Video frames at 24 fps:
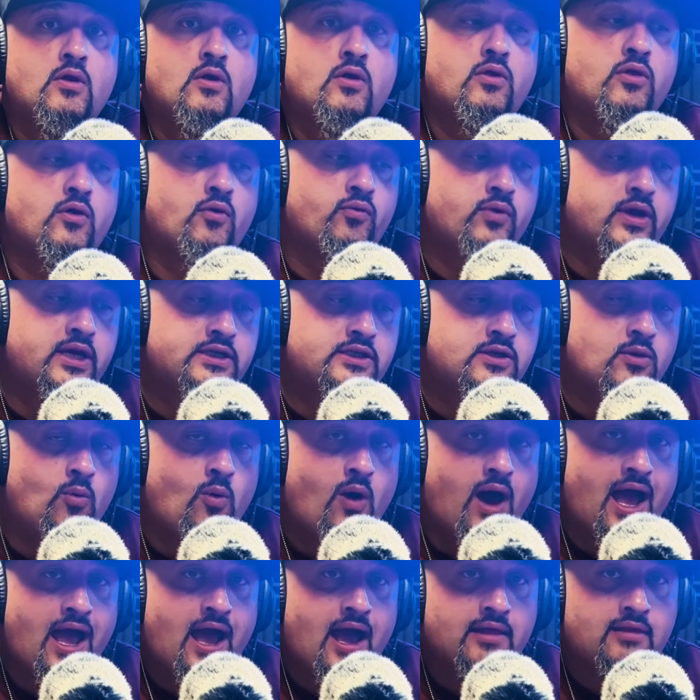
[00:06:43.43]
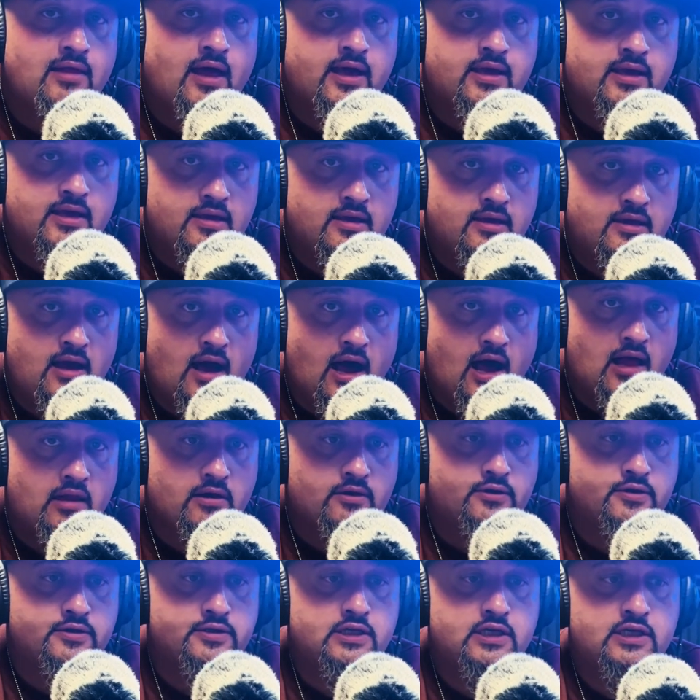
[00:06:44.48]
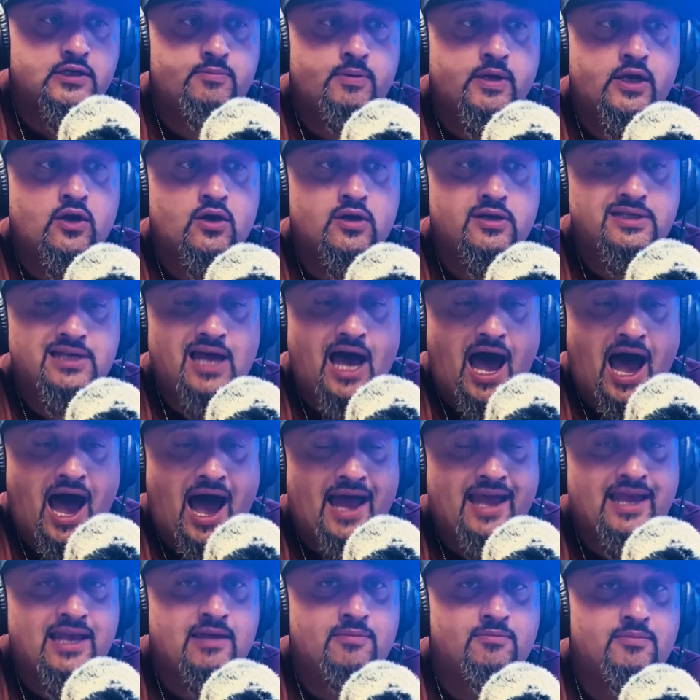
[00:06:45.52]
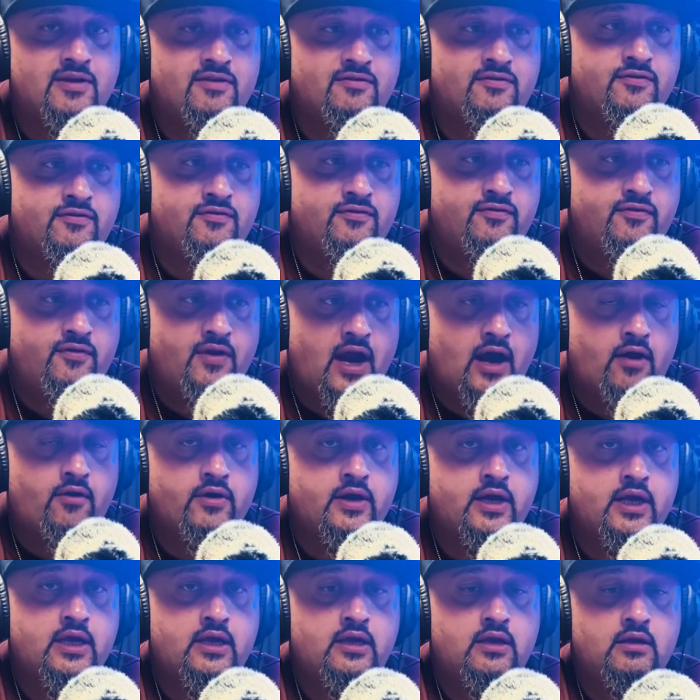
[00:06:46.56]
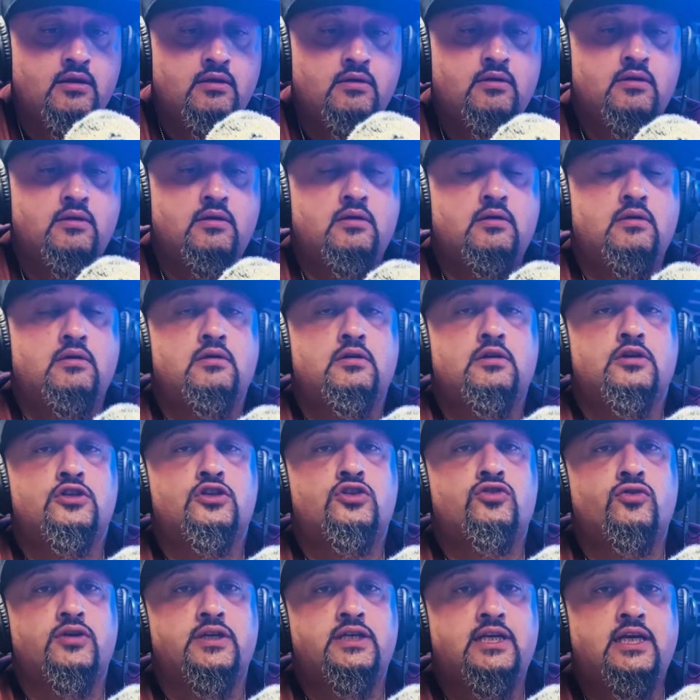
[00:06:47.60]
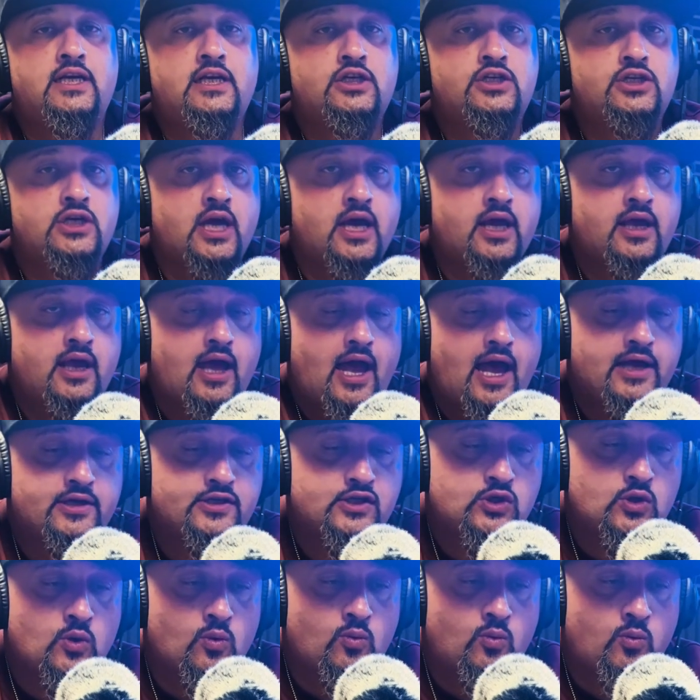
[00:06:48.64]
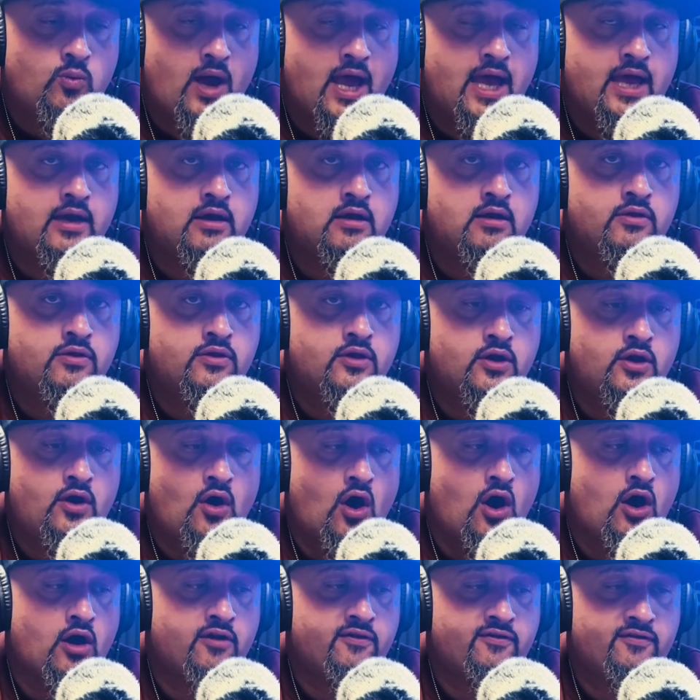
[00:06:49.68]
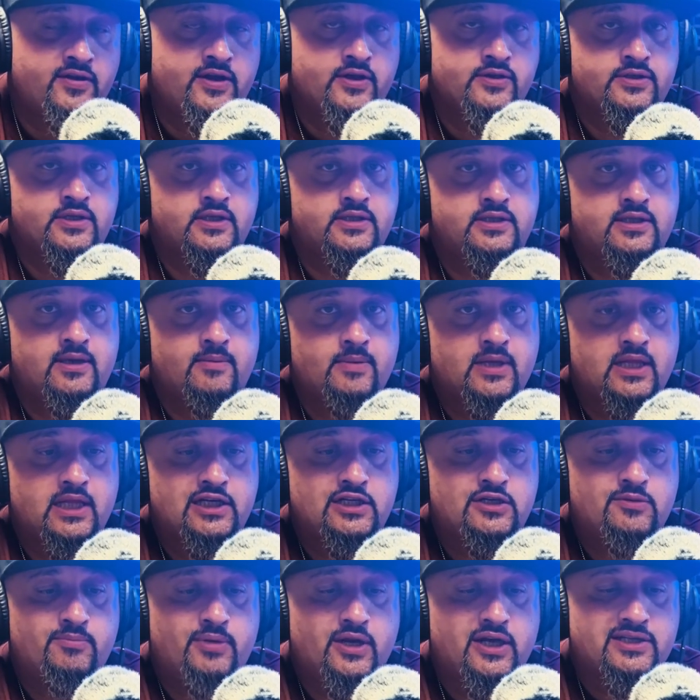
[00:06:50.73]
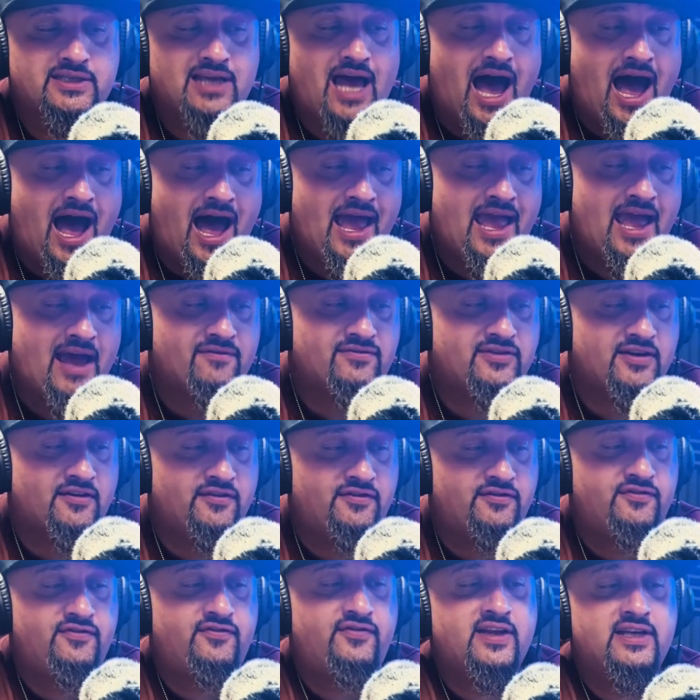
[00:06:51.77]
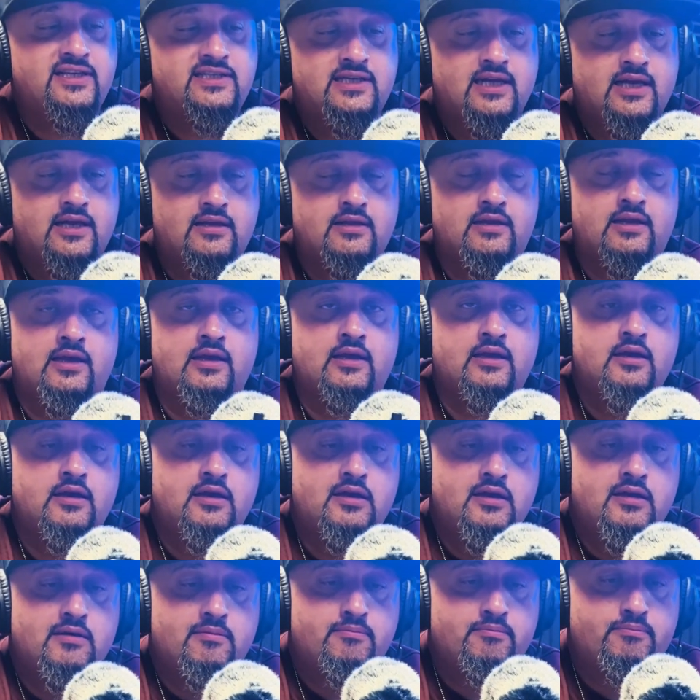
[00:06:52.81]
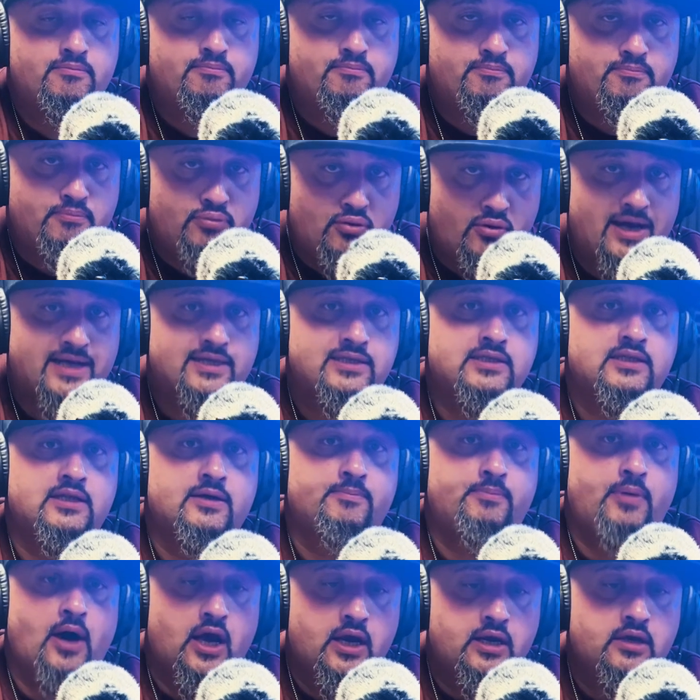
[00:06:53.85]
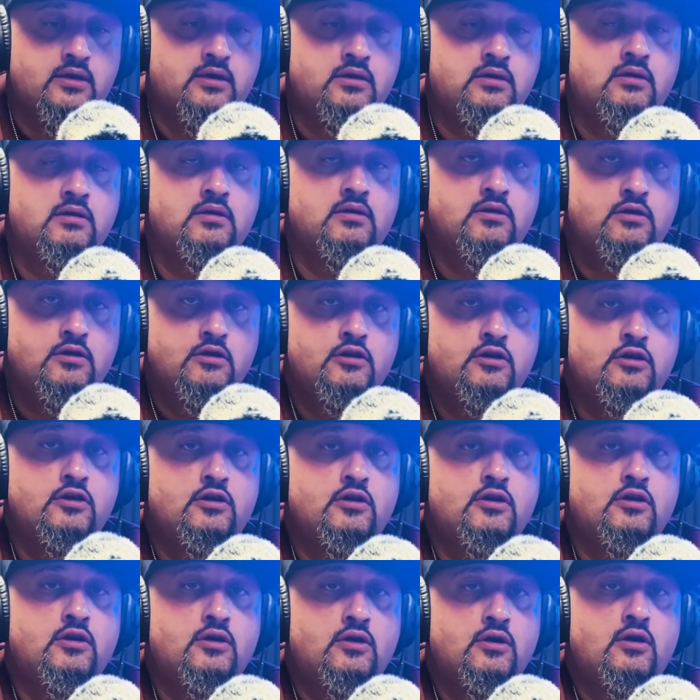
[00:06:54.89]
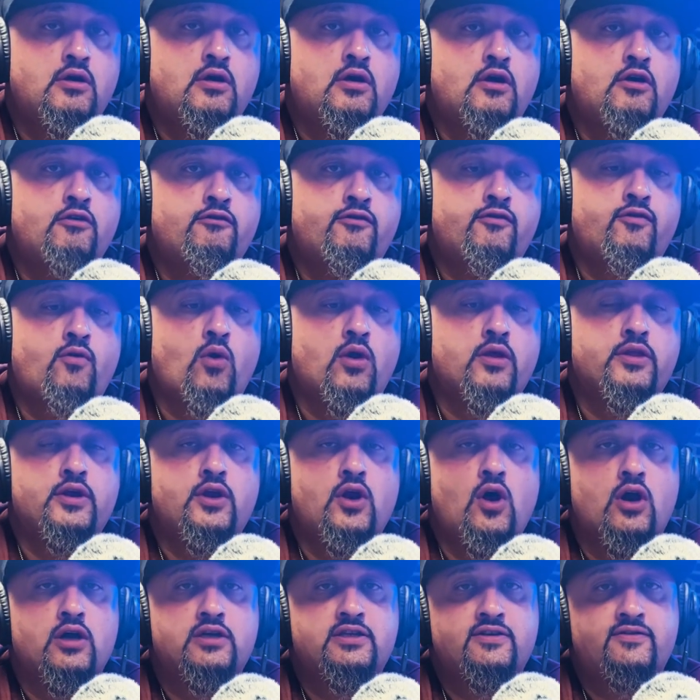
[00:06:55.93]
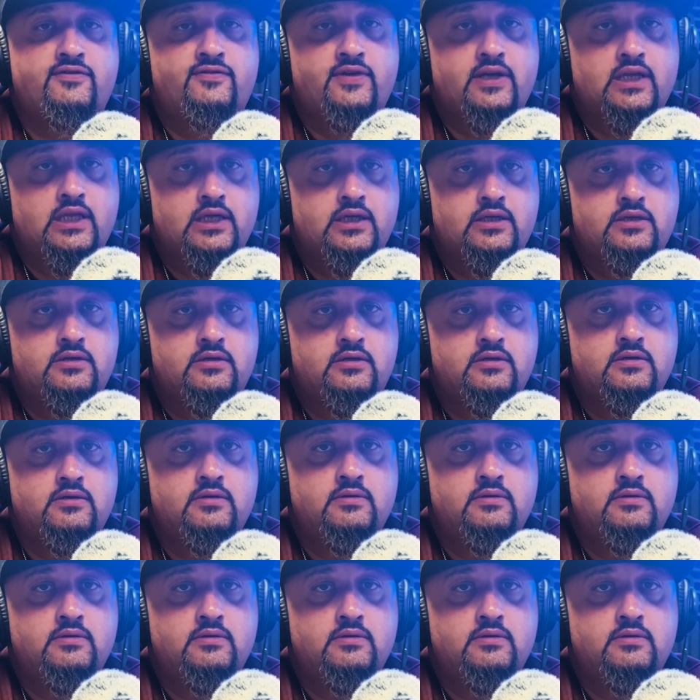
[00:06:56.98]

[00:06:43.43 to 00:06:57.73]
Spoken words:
The reason why I like e-collars is because I can be very strategic as to when the dog feels a stimulation because I have to physically press the button for the dog to feel it.